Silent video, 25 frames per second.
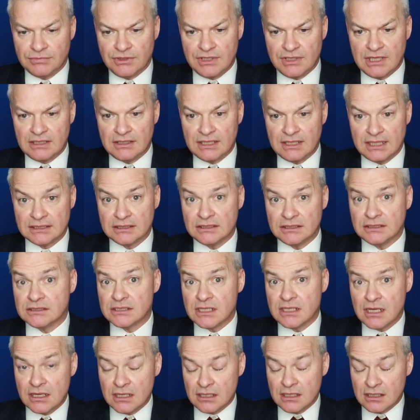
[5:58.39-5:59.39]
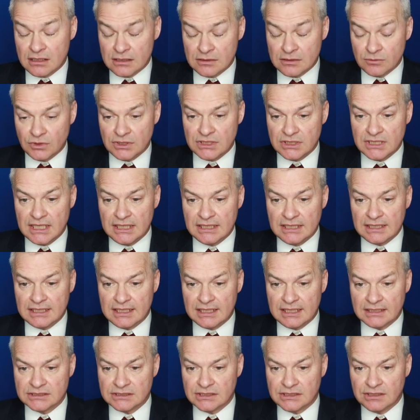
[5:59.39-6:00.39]
but then that in turn would take an
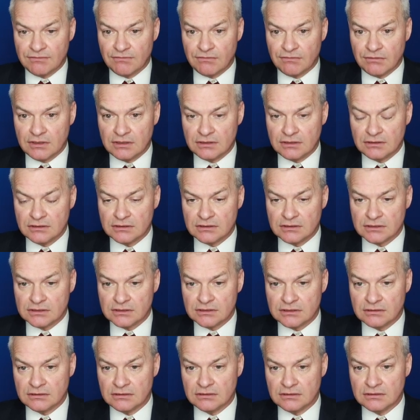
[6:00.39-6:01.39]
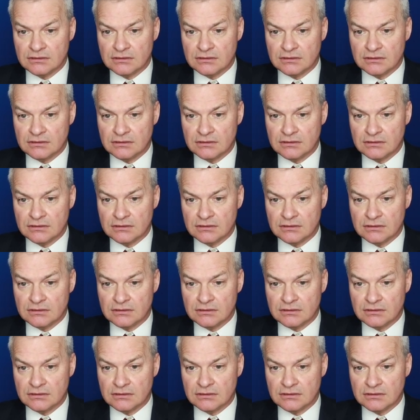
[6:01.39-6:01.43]
S in front.